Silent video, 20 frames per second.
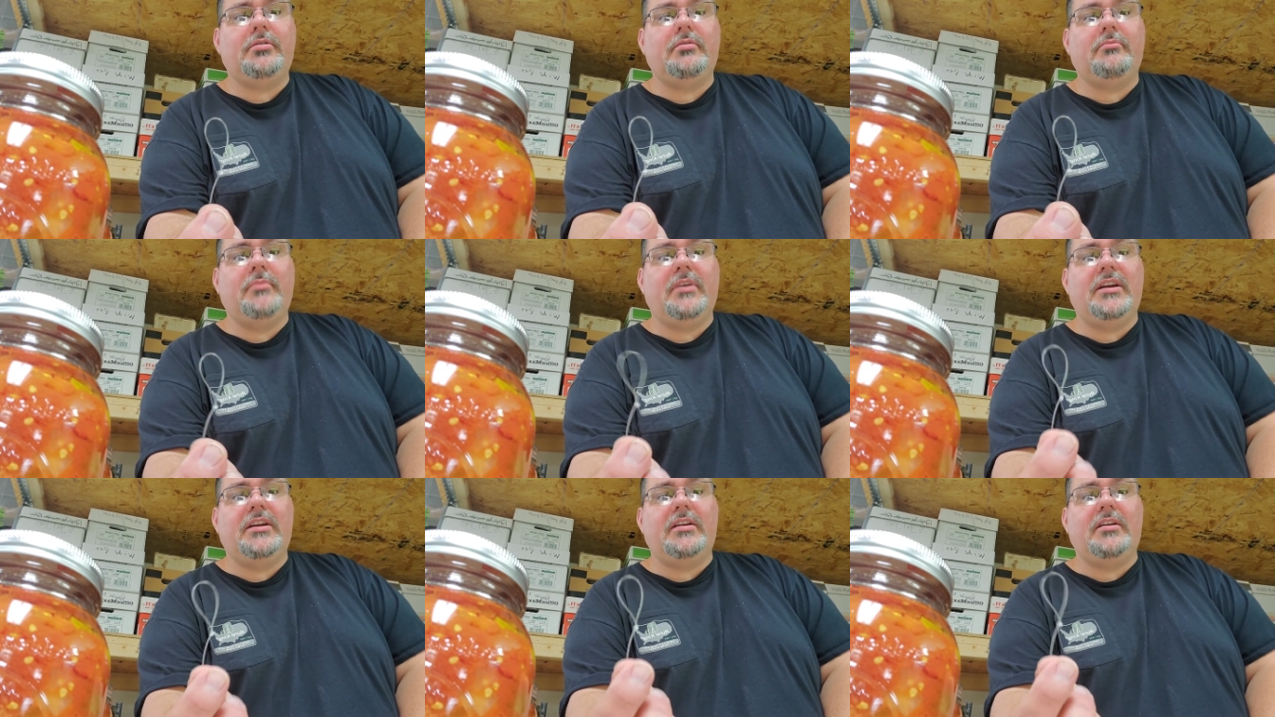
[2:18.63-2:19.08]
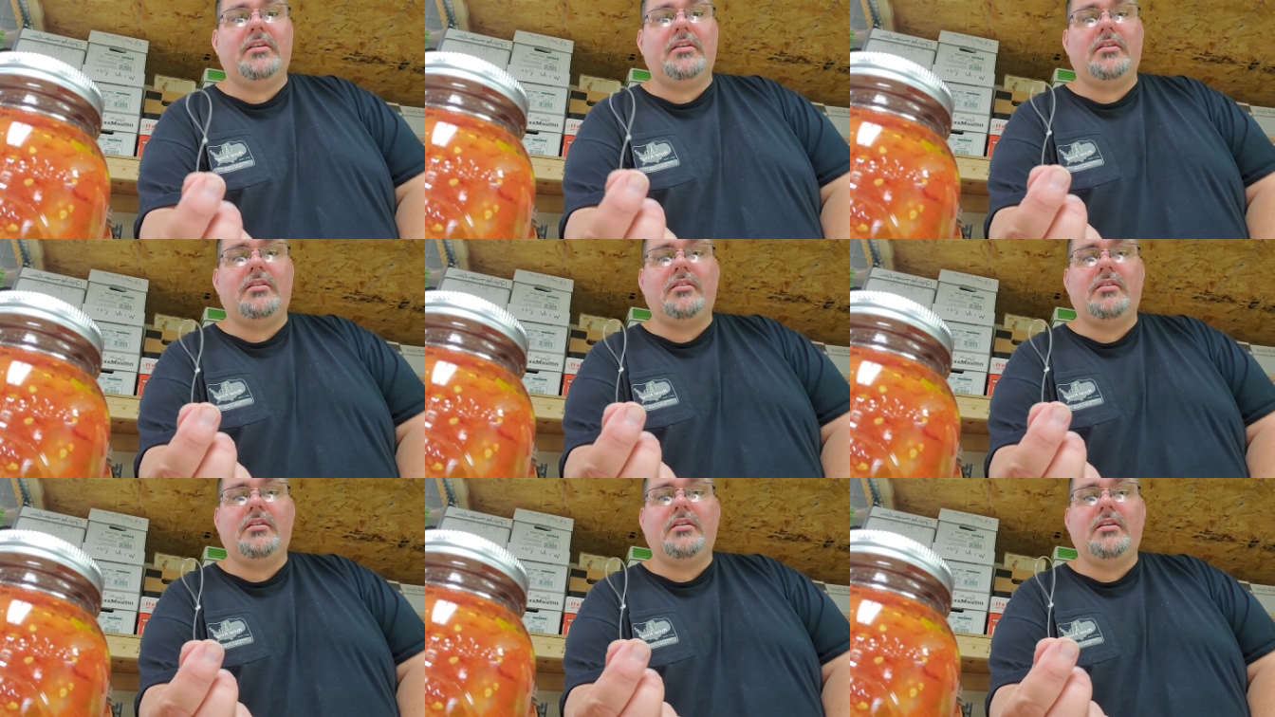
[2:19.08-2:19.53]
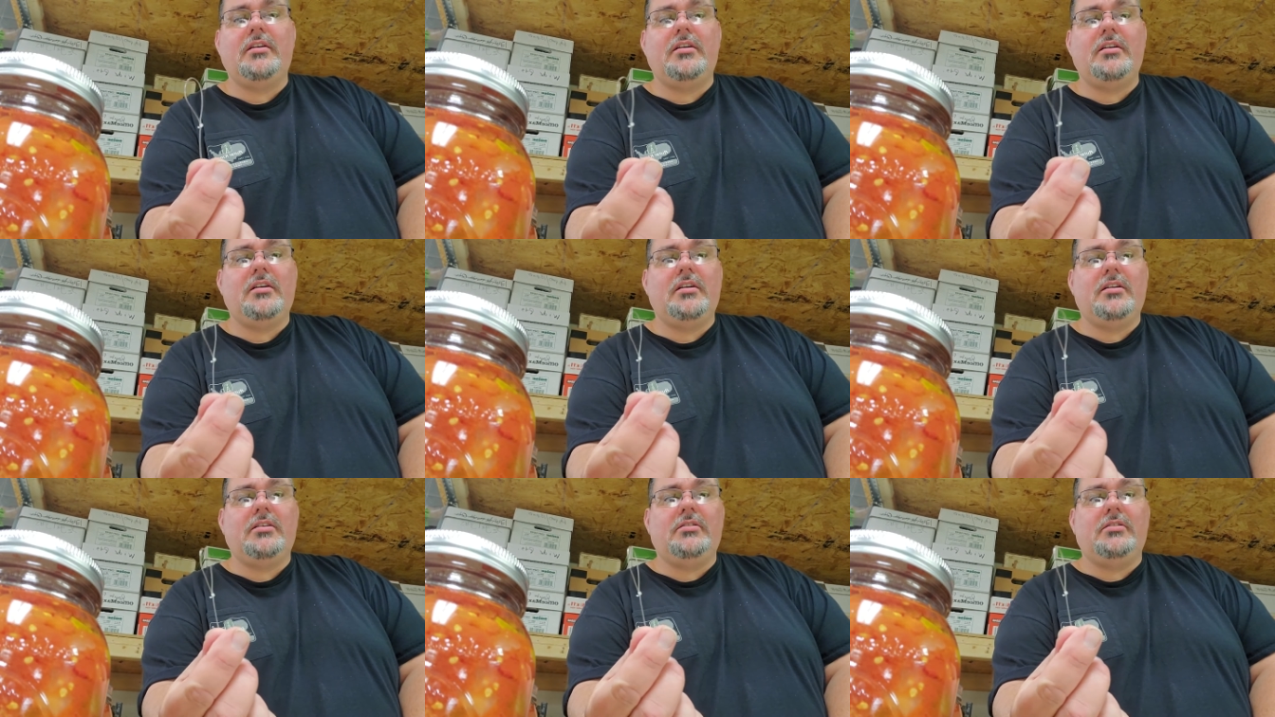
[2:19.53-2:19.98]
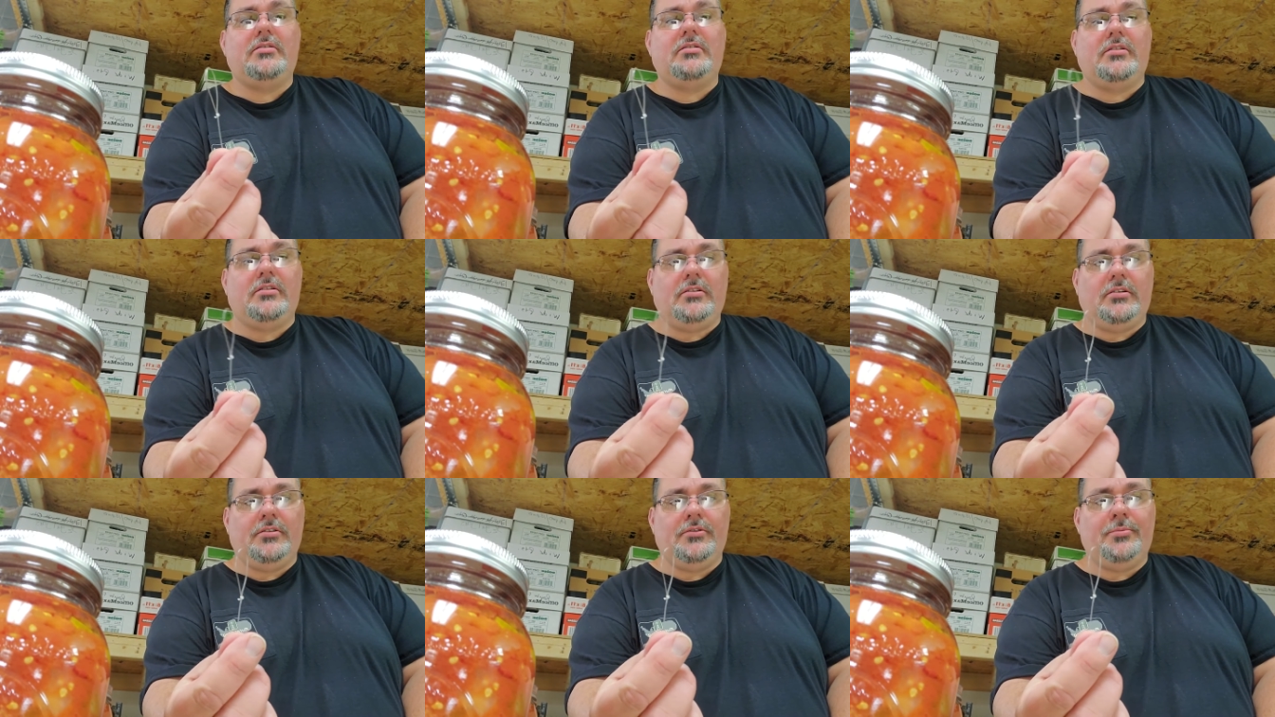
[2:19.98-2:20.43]
made a
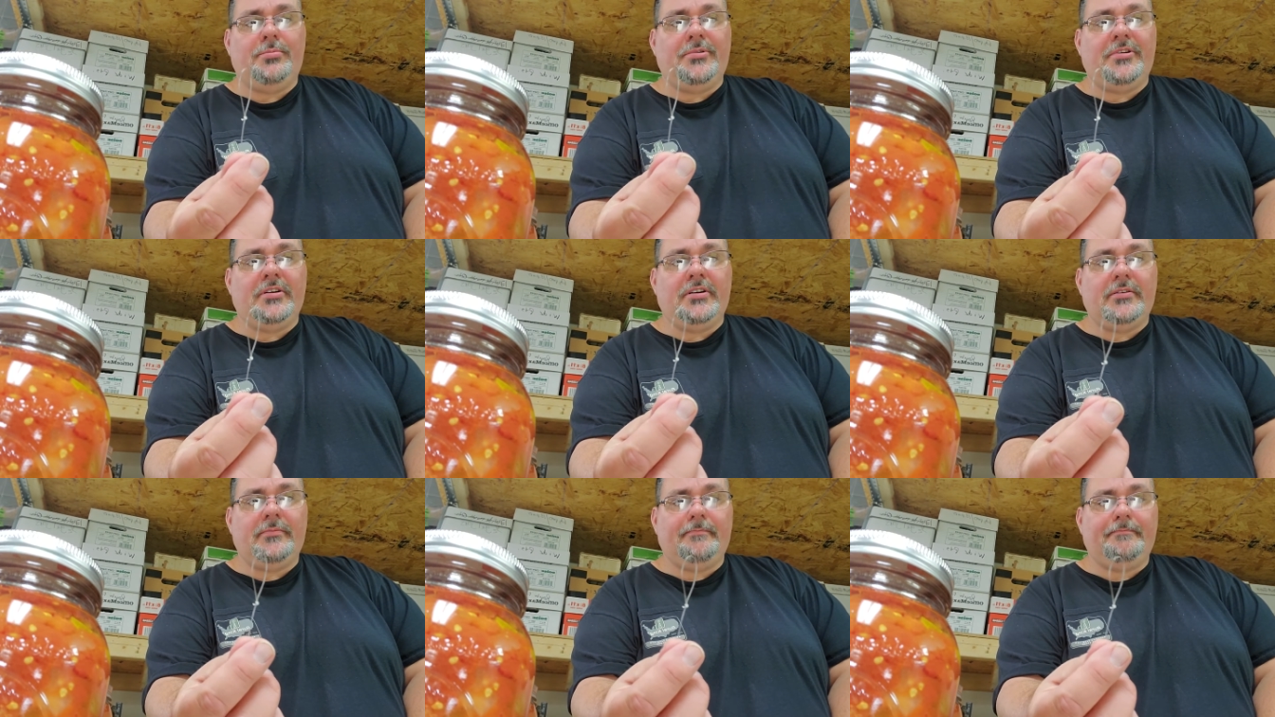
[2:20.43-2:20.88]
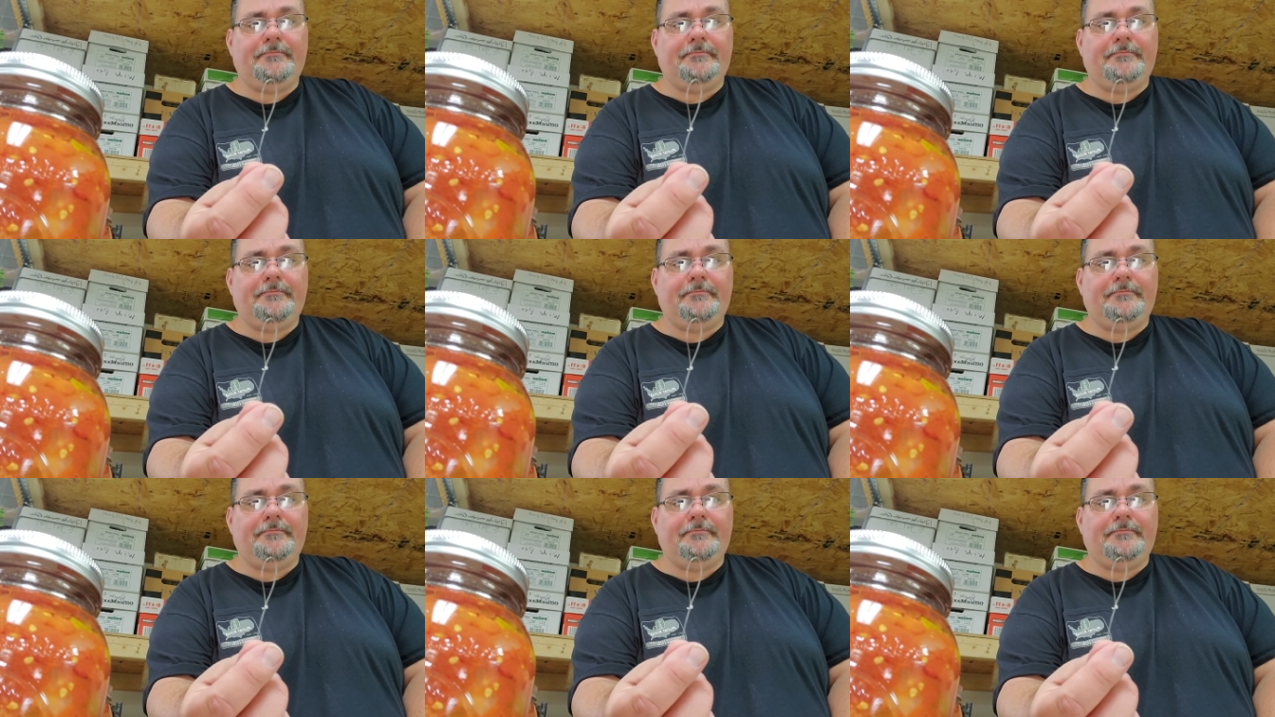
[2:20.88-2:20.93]
little loop there,